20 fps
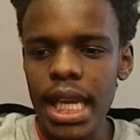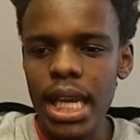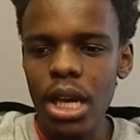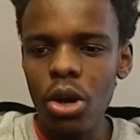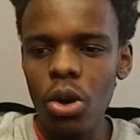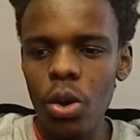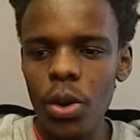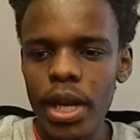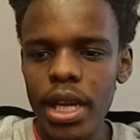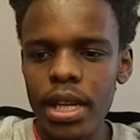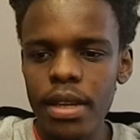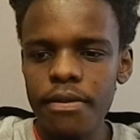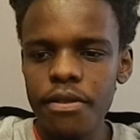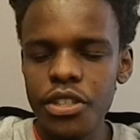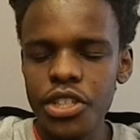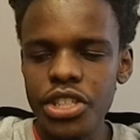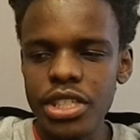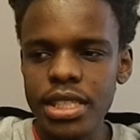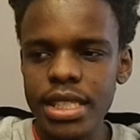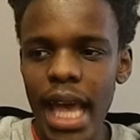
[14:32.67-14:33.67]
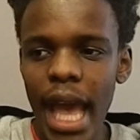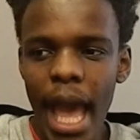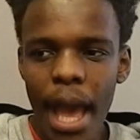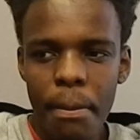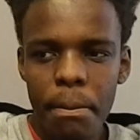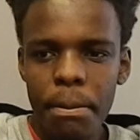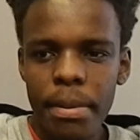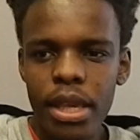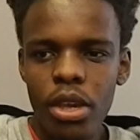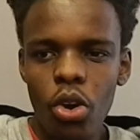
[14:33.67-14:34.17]
or if she's
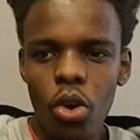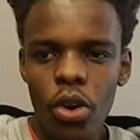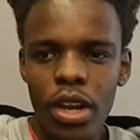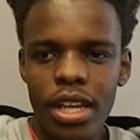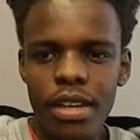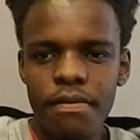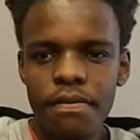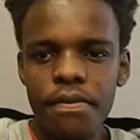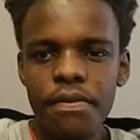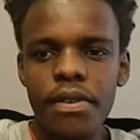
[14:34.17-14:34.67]
happy, or if